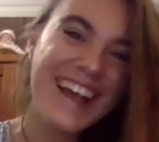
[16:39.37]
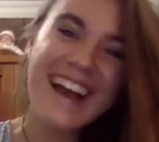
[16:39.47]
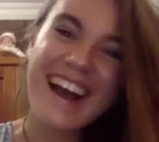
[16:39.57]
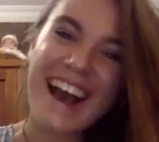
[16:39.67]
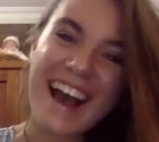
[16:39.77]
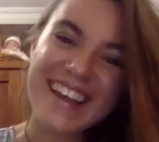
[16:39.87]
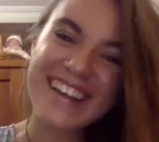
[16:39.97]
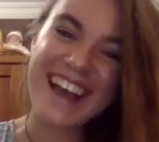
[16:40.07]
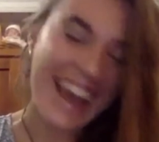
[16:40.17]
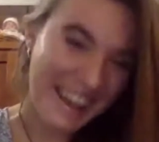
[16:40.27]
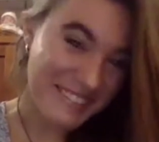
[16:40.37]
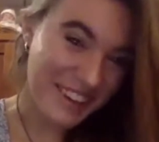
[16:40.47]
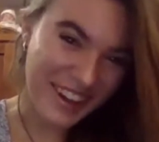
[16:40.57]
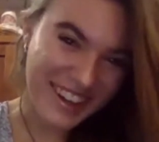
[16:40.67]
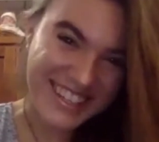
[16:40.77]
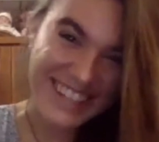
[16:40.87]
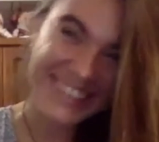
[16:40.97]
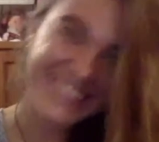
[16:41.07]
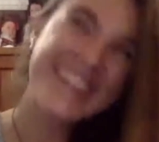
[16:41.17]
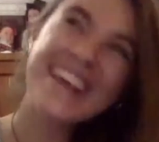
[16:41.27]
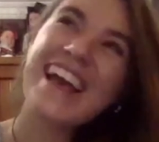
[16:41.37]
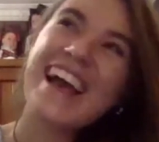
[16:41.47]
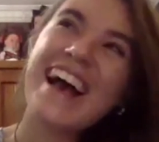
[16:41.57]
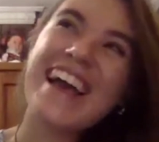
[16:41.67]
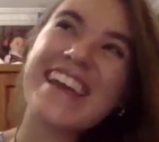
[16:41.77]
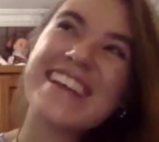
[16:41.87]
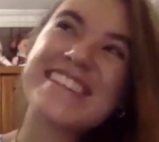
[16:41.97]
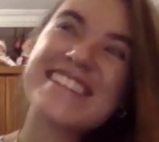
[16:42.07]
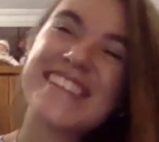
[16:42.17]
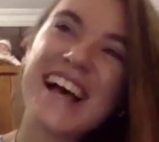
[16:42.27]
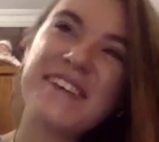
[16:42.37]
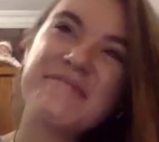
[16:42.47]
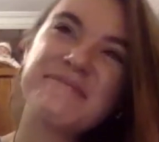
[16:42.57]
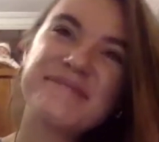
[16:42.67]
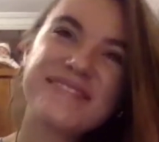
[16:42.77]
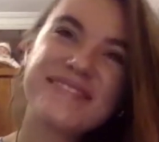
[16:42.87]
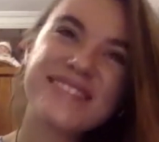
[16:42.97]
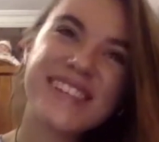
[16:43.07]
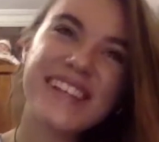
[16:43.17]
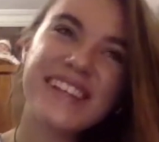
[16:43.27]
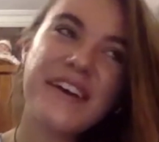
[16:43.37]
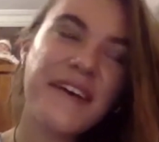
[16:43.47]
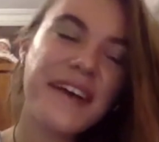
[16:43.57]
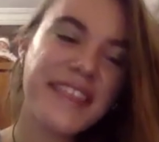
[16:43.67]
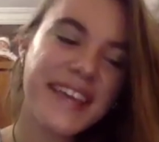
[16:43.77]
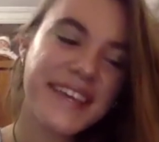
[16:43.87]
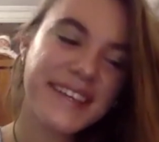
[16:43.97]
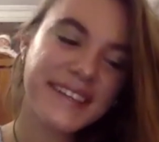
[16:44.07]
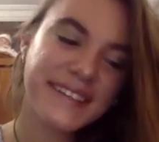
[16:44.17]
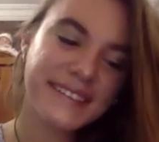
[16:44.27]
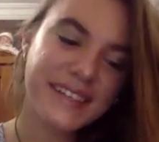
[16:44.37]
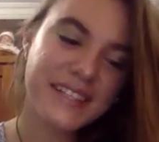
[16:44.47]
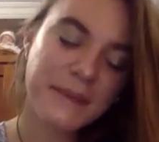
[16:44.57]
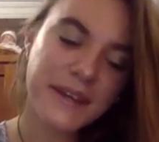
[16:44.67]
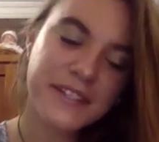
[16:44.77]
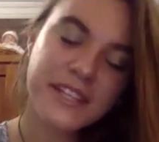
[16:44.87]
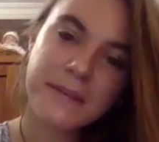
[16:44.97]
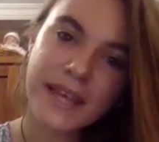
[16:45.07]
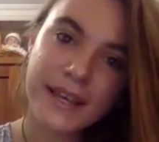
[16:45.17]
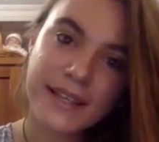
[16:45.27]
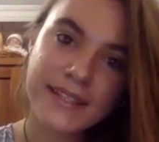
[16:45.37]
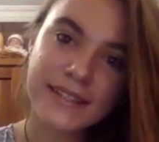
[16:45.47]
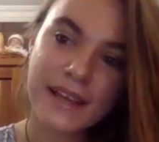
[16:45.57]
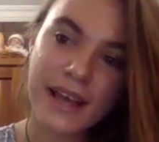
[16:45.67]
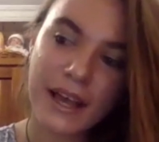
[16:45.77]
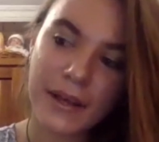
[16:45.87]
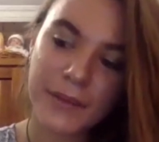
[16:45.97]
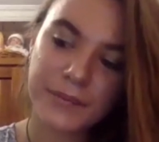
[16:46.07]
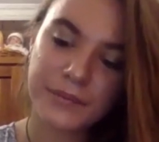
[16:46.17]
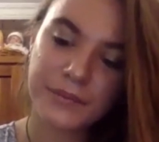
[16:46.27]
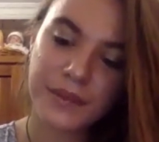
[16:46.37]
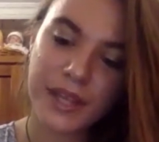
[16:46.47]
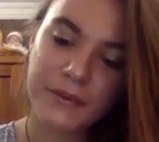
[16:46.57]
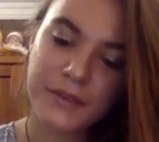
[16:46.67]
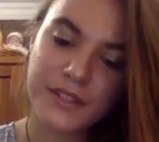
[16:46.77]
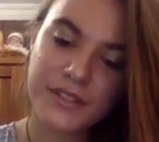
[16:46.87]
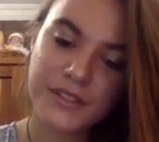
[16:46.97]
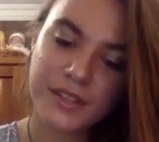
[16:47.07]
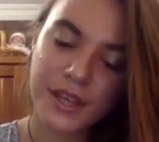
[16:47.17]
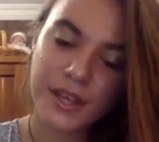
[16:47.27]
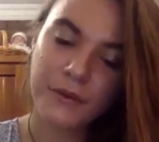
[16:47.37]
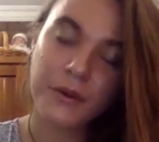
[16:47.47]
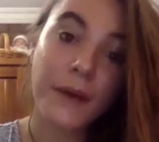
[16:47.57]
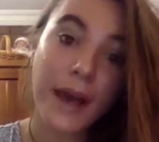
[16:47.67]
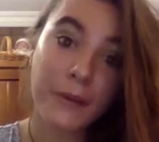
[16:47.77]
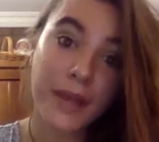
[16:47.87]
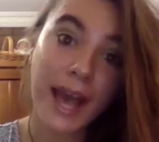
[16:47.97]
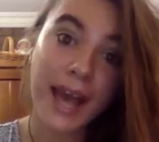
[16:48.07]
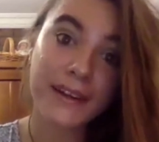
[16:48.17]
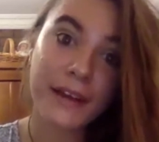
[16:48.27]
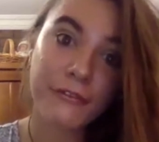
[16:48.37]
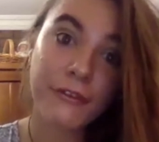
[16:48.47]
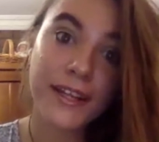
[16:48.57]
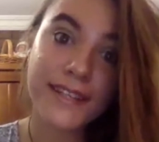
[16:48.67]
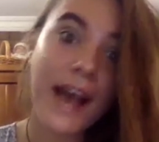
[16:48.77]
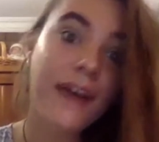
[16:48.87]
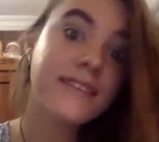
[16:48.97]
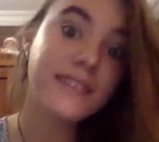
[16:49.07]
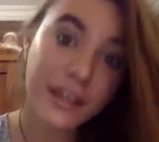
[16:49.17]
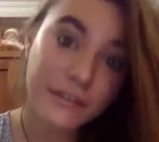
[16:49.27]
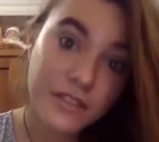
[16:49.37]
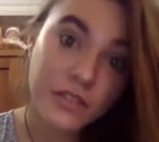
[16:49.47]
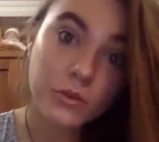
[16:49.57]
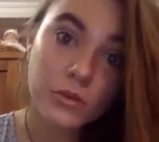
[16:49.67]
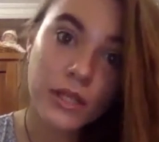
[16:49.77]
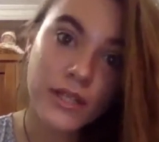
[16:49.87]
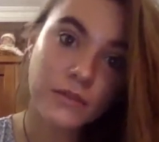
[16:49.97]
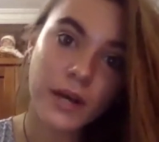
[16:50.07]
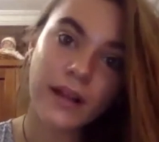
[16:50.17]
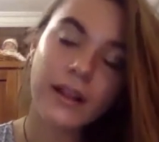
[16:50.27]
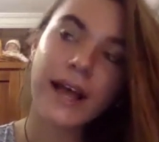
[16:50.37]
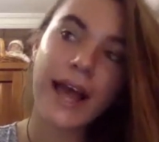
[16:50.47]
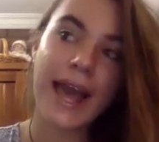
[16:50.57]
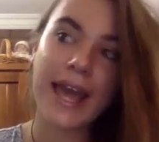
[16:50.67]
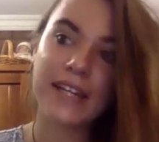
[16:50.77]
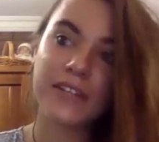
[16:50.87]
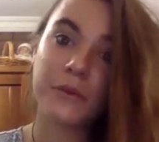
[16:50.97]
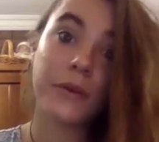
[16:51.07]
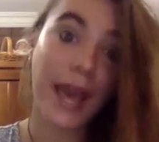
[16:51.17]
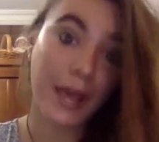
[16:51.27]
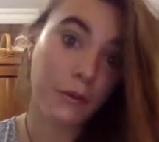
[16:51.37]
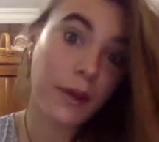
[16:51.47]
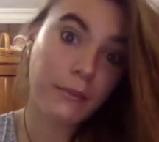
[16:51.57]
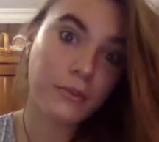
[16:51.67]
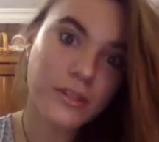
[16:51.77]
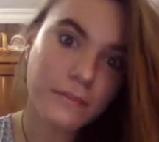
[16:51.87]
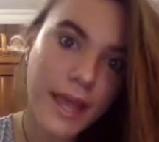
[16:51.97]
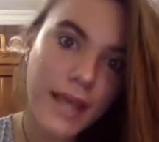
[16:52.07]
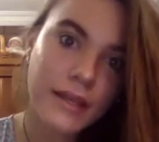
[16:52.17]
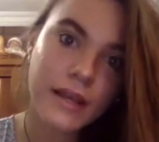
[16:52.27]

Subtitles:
I have not. It's no, I think especially because it was, we had friends outside of school as well, and we were able to make